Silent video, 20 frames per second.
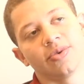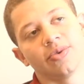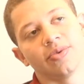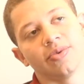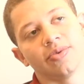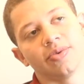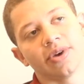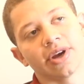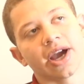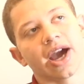
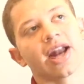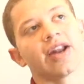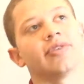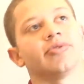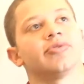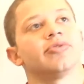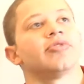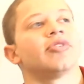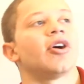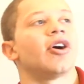we kind
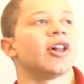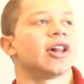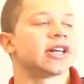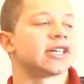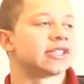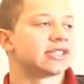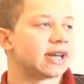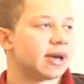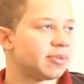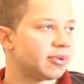of all
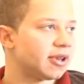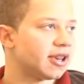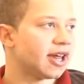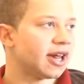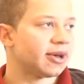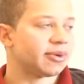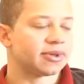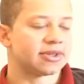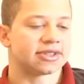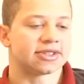accepted that
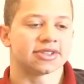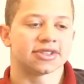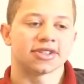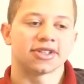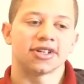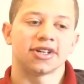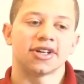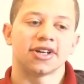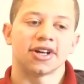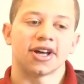it was
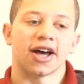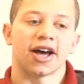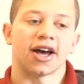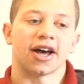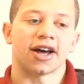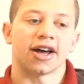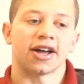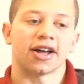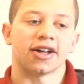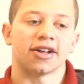
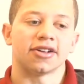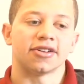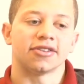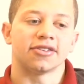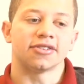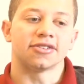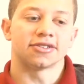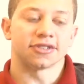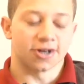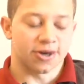
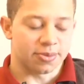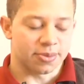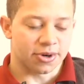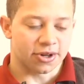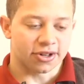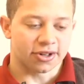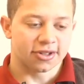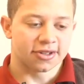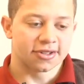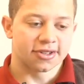
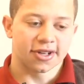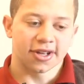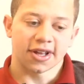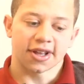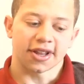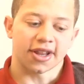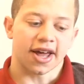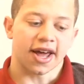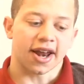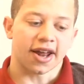terminal,
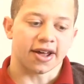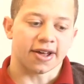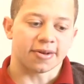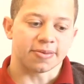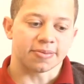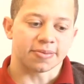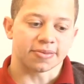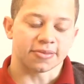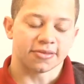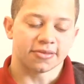that
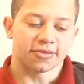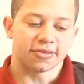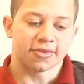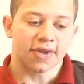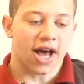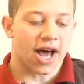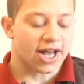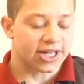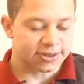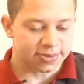
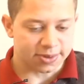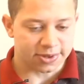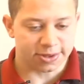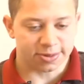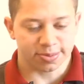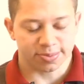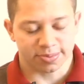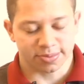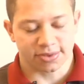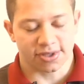hospice
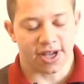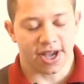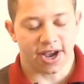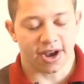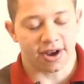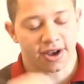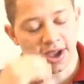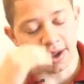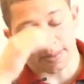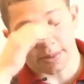
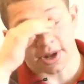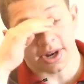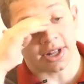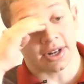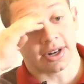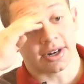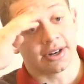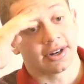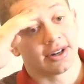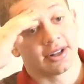care came
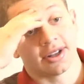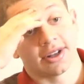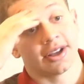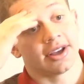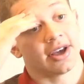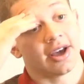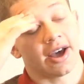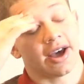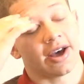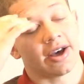in
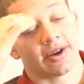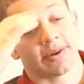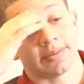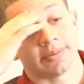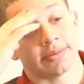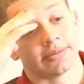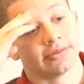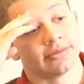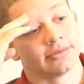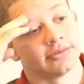
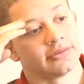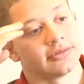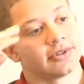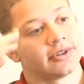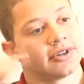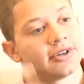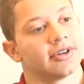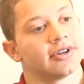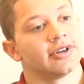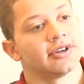and
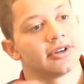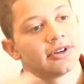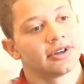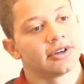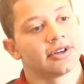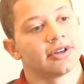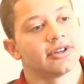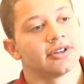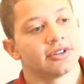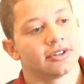
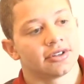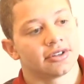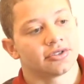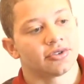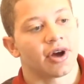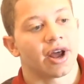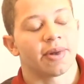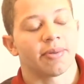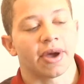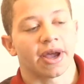
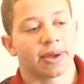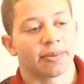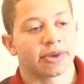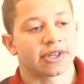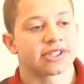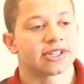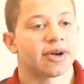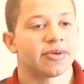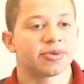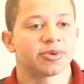tried to make him
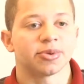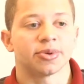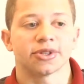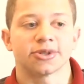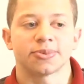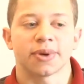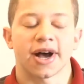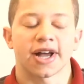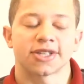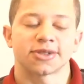as comfortable as
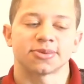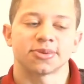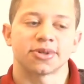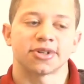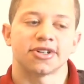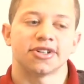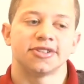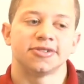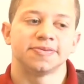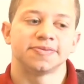
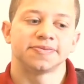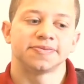possible.